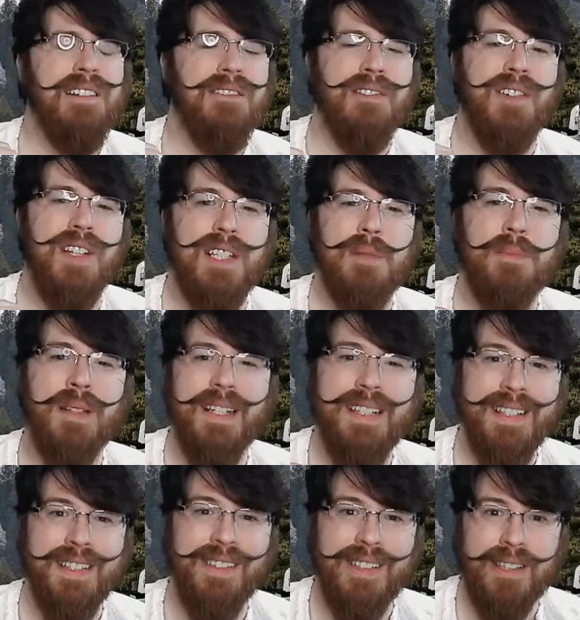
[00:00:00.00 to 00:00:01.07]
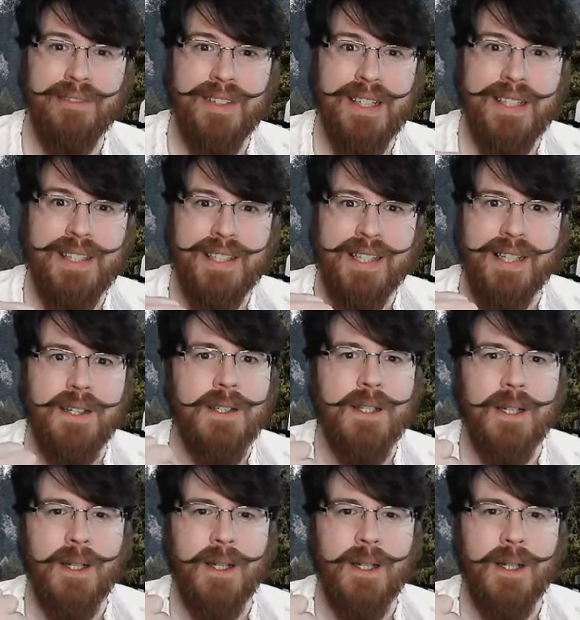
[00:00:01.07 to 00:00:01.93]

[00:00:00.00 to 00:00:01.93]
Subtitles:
for its place in all of this, and